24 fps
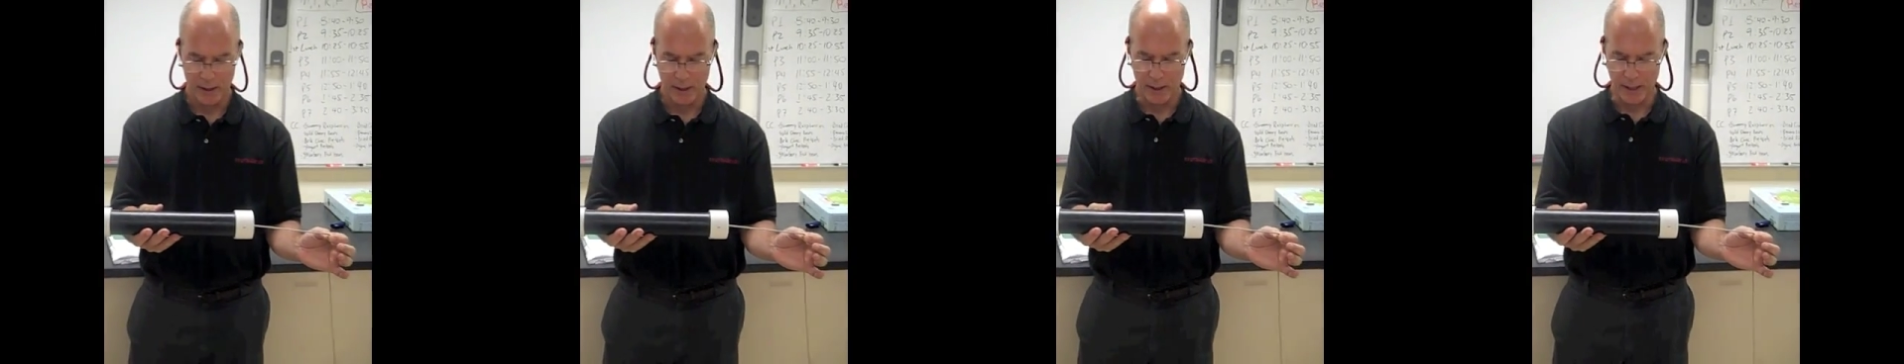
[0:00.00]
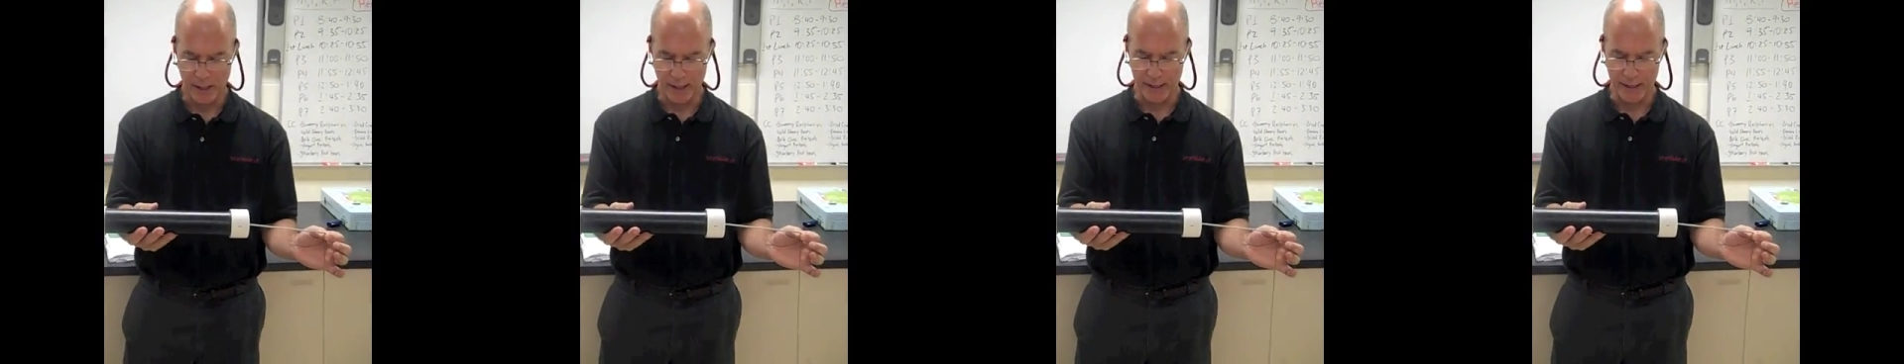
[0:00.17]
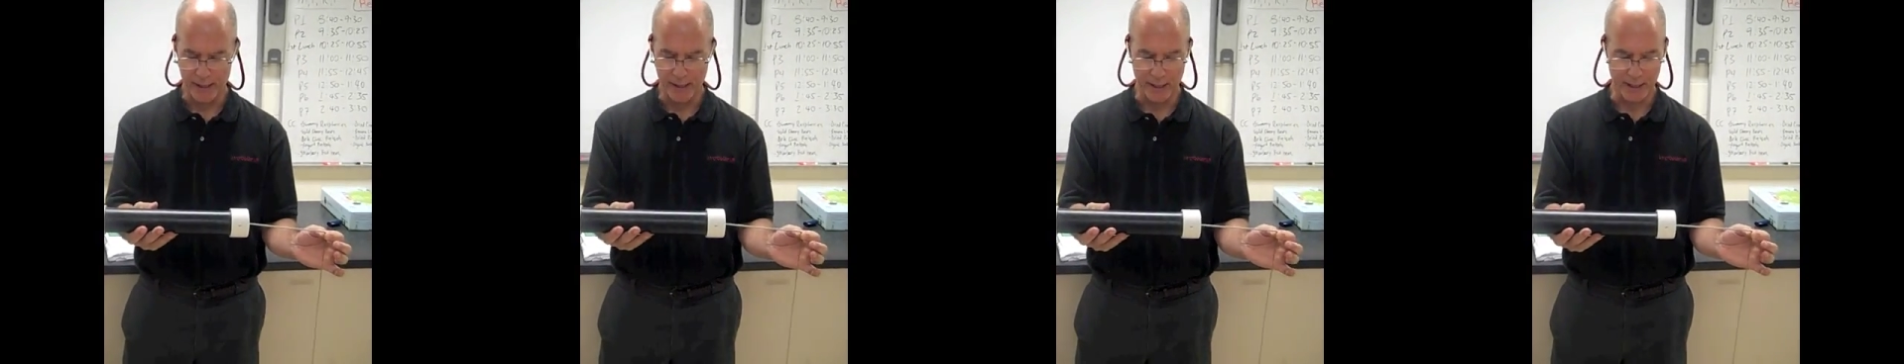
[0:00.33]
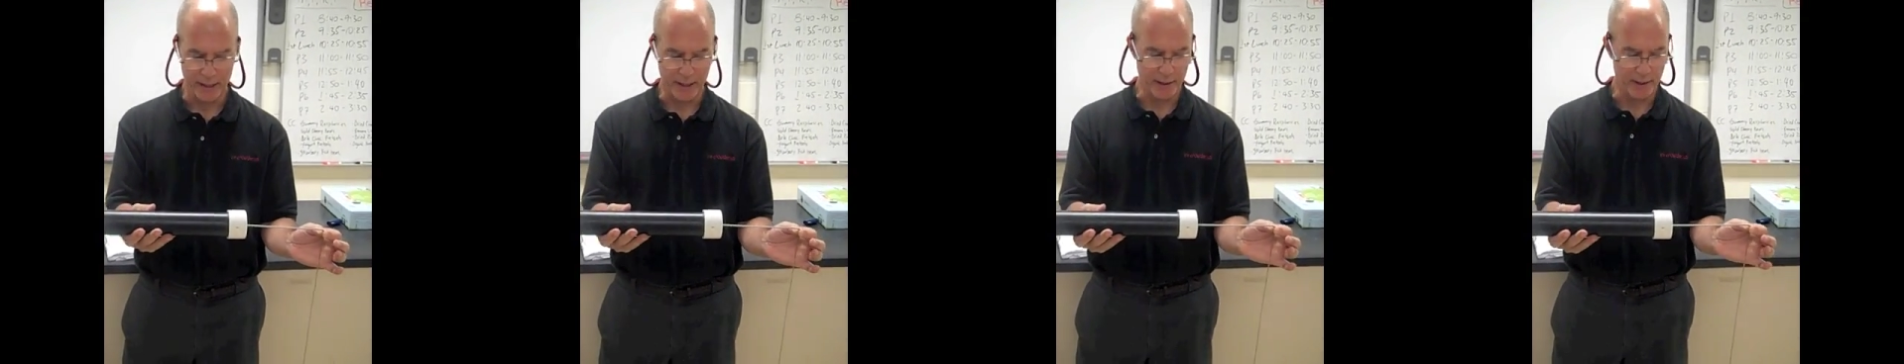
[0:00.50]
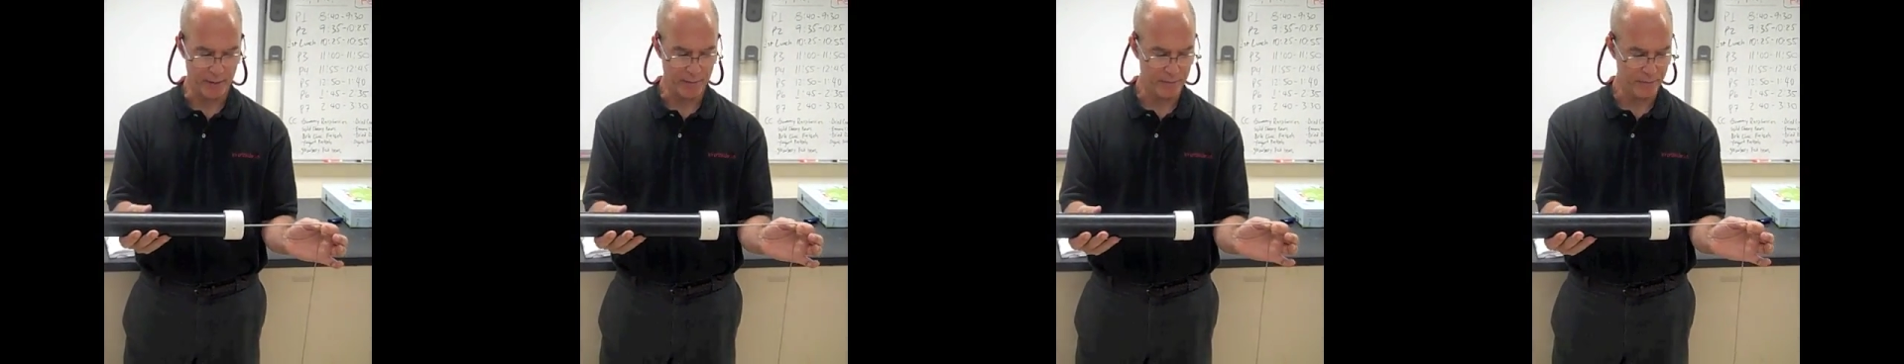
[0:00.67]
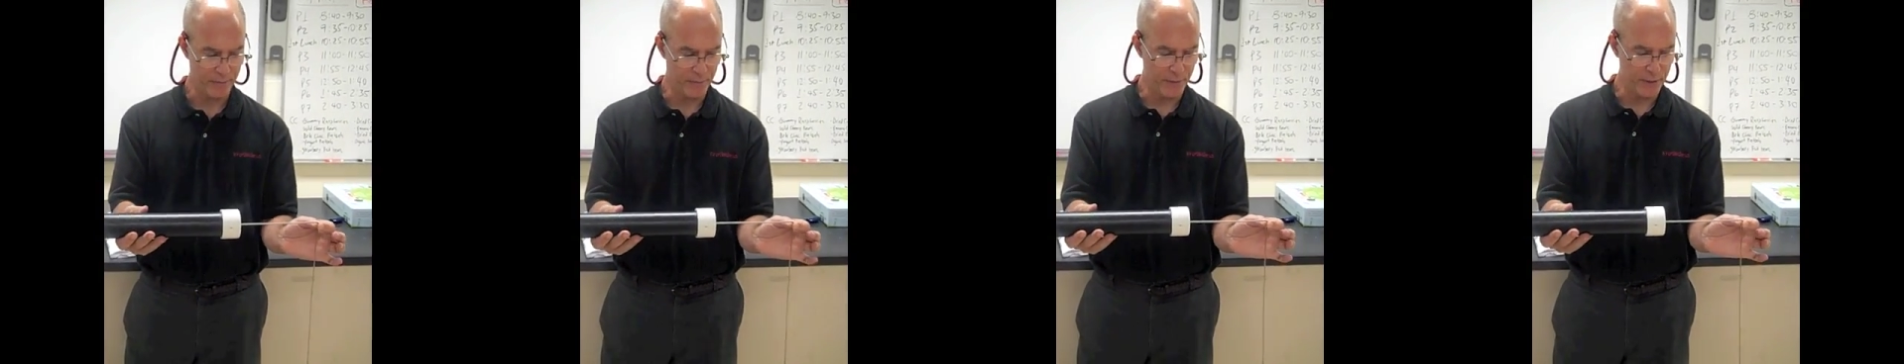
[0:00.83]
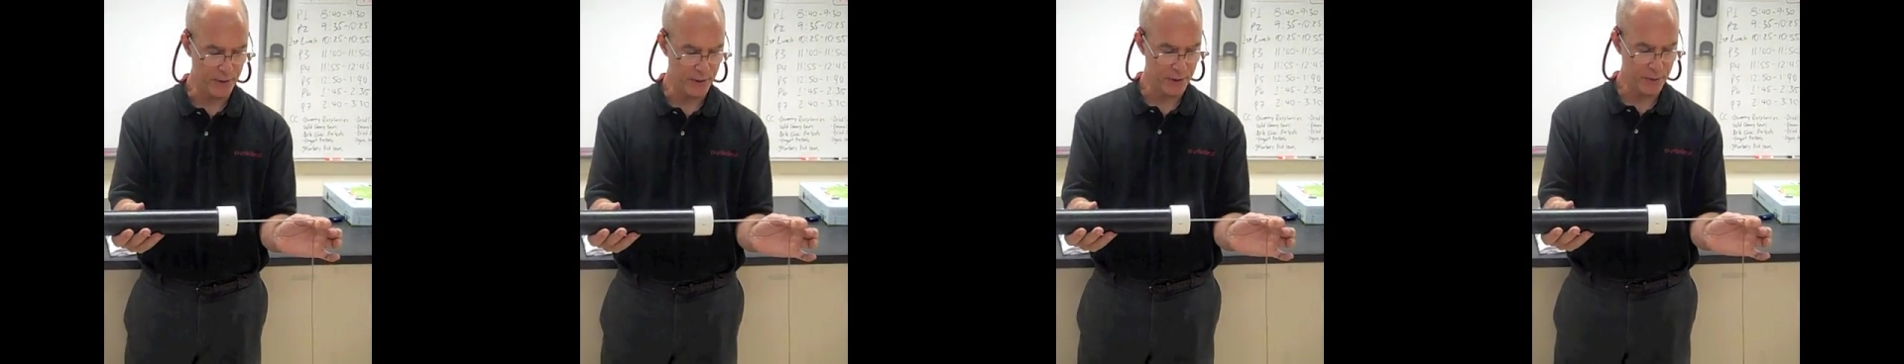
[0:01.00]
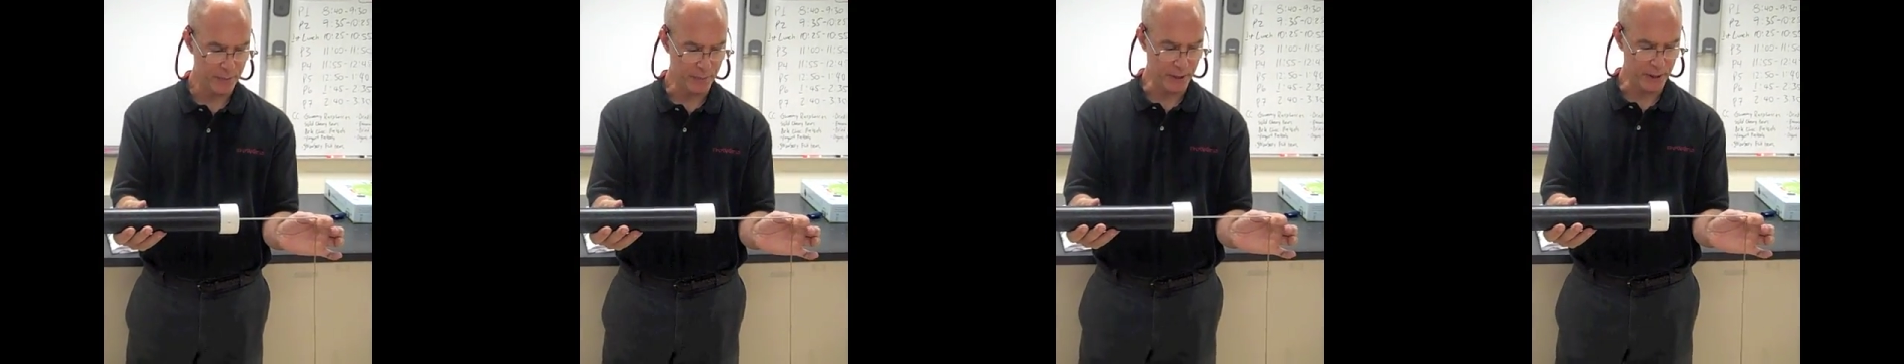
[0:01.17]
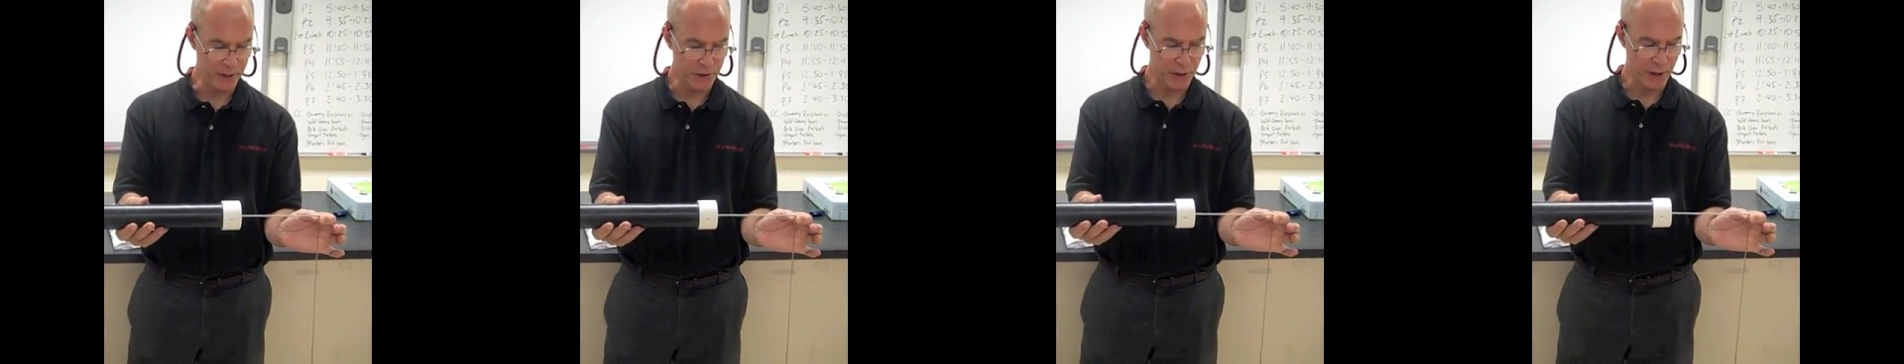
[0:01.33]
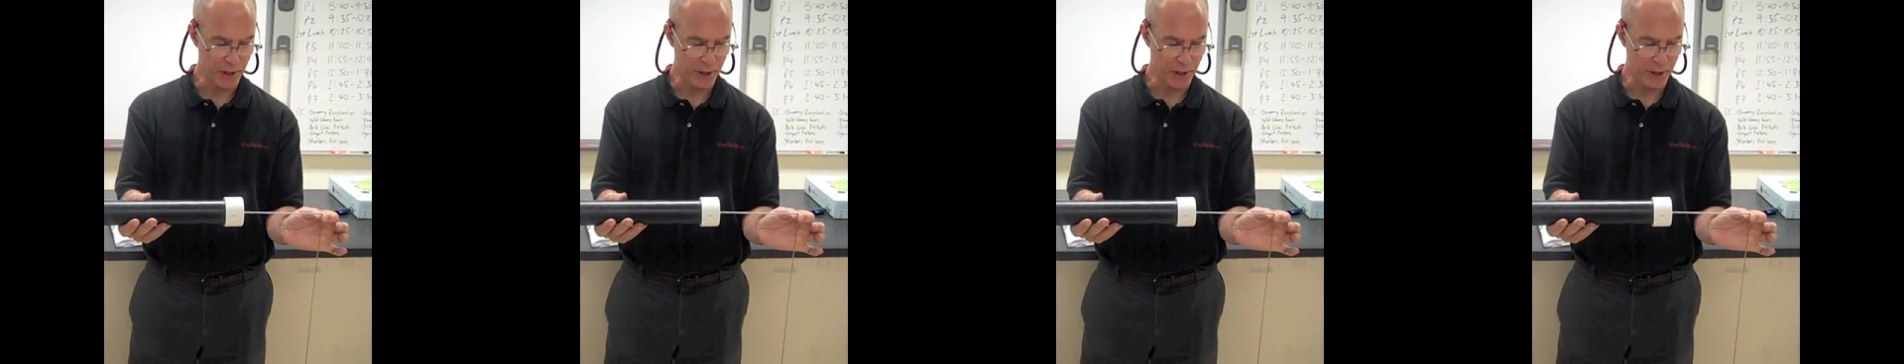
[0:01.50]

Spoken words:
I get this much